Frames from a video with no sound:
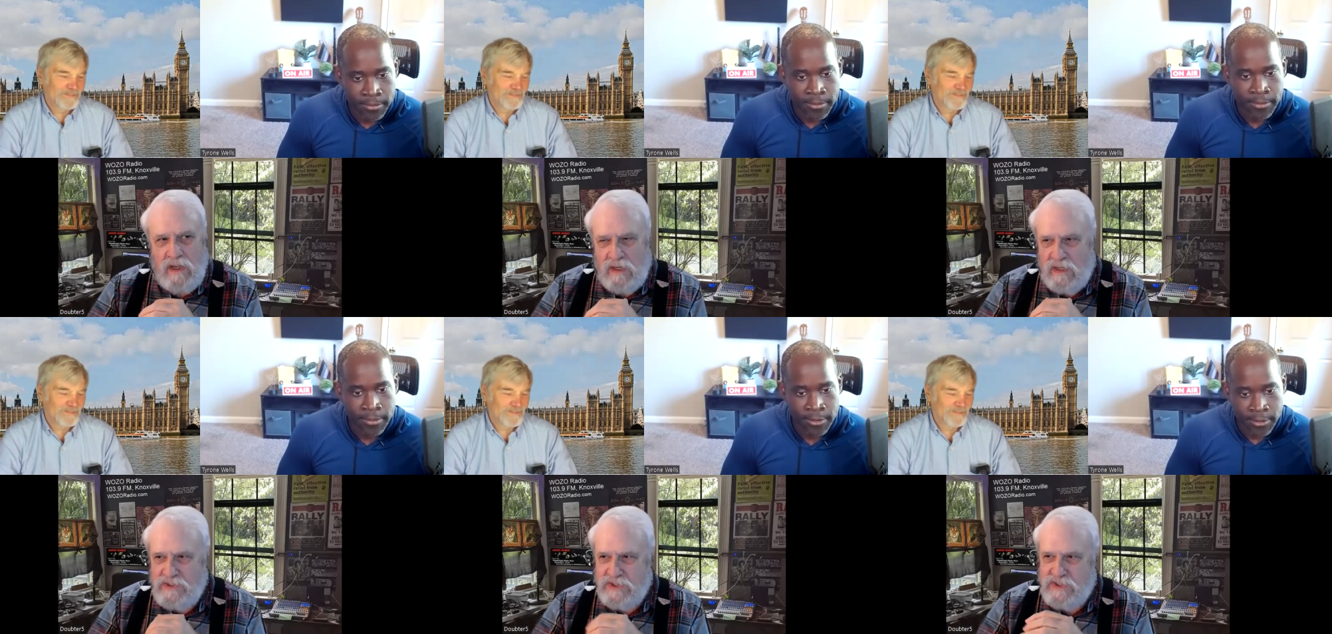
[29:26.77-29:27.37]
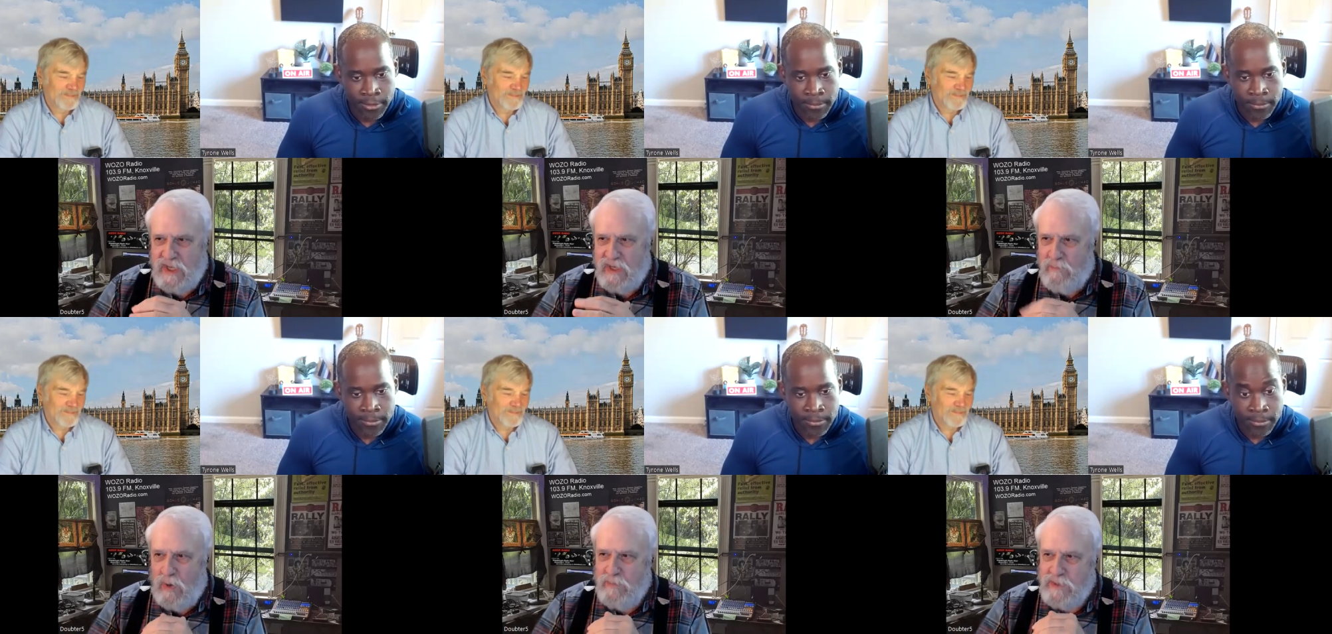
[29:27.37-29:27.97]
Speaker 1: Let's just take a
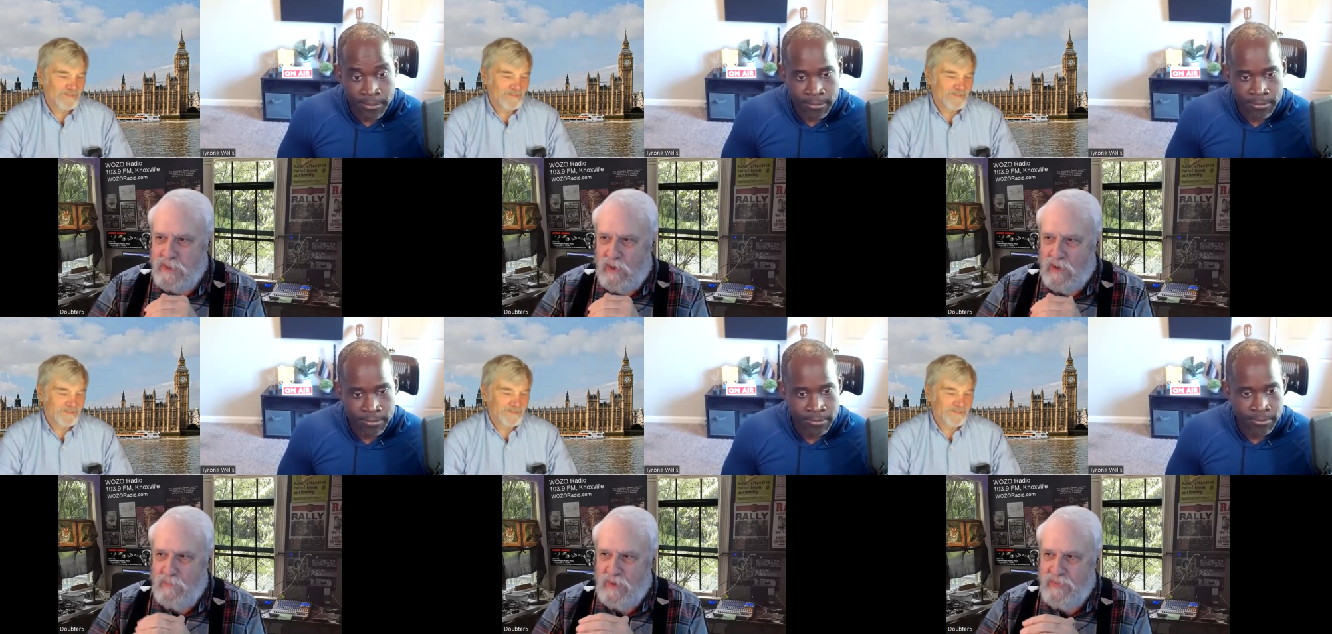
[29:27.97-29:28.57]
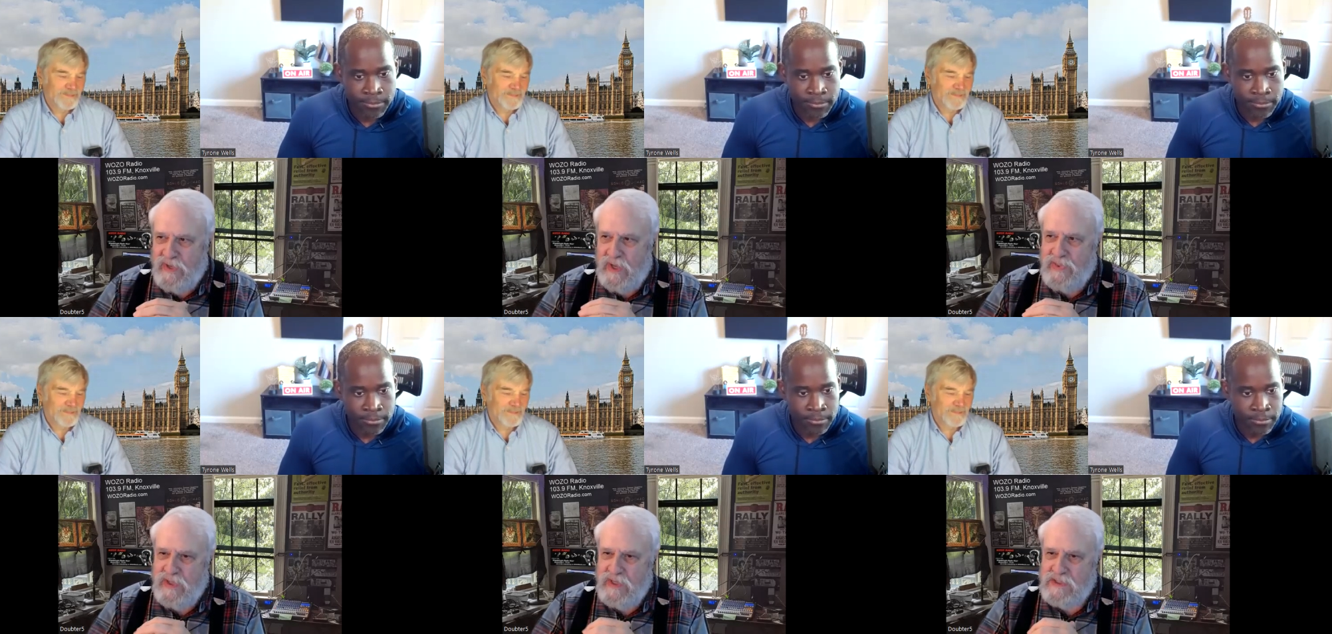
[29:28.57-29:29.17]
moment to talk about the
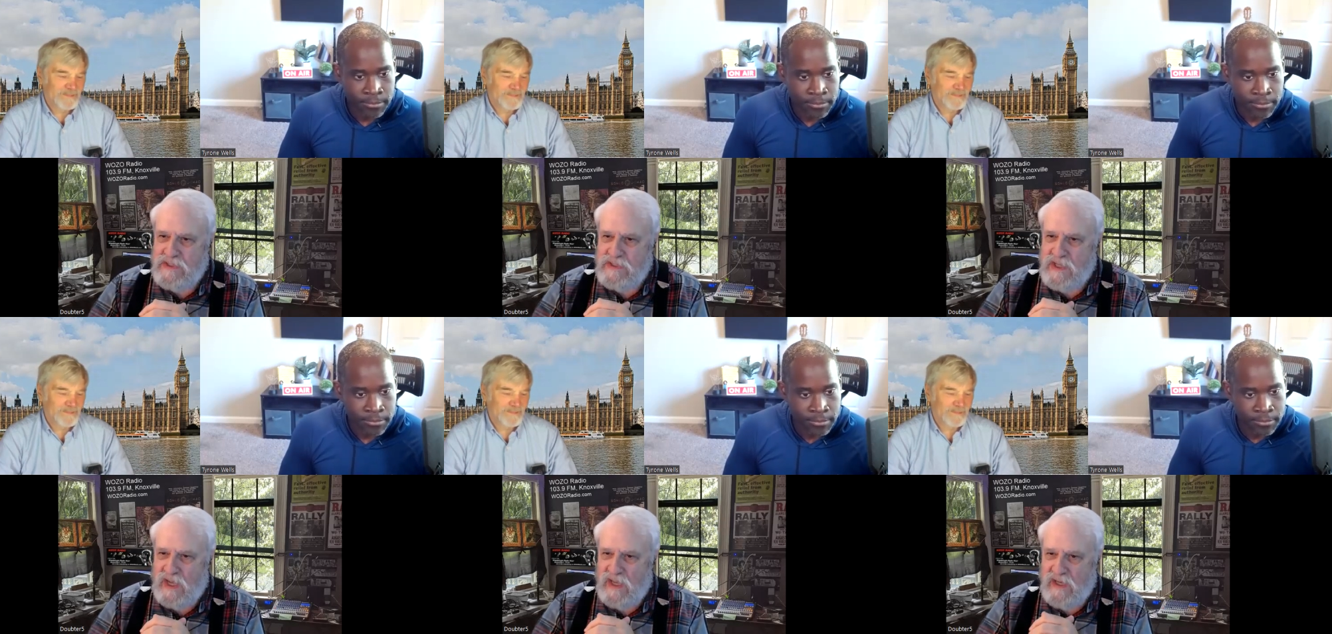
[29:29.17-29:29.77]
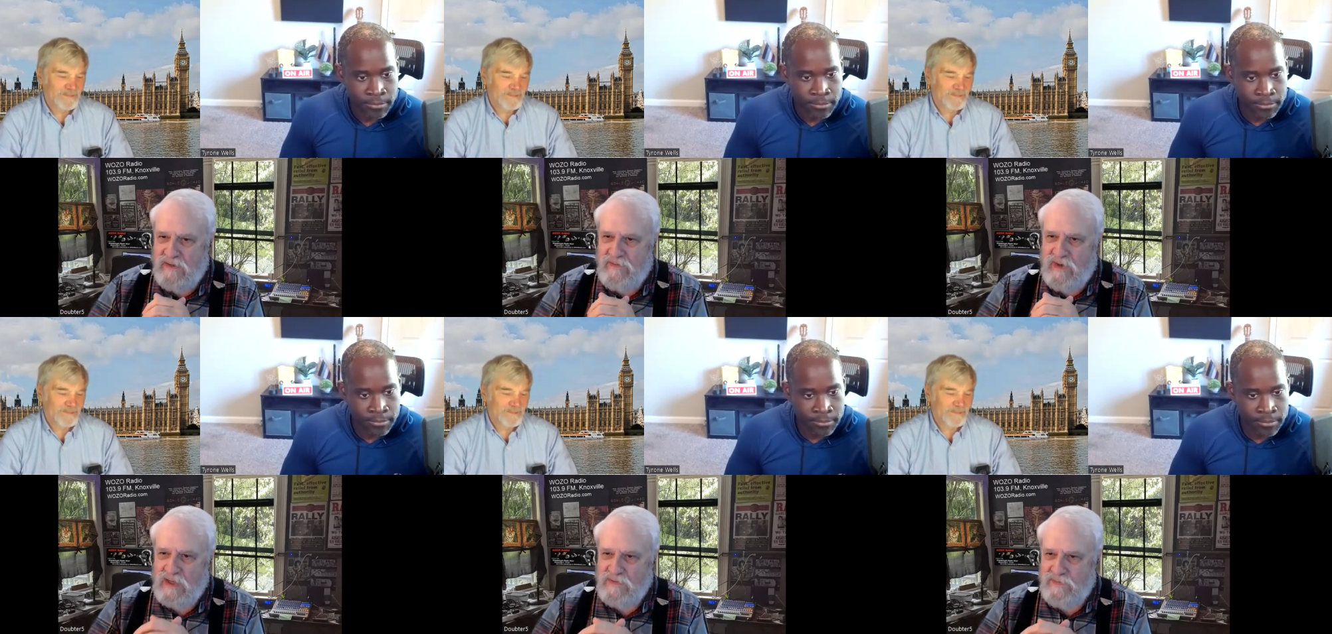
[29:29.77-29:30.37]
Atheist Society of
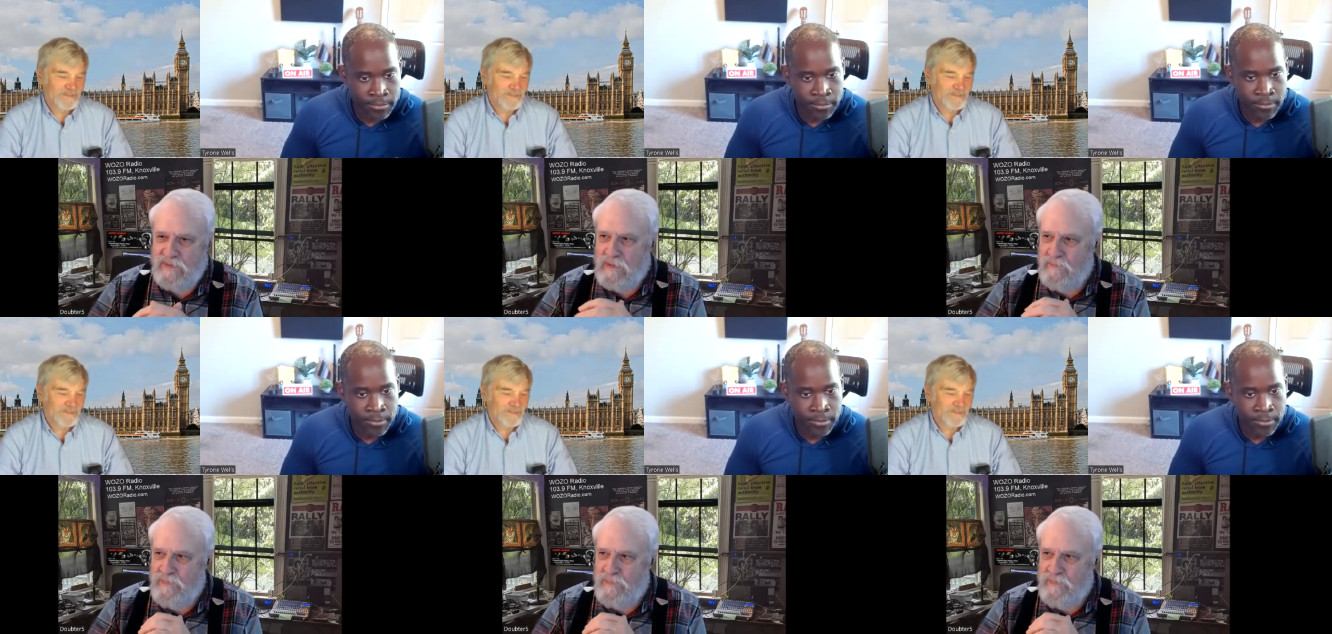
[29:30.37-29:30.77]
Knoxville.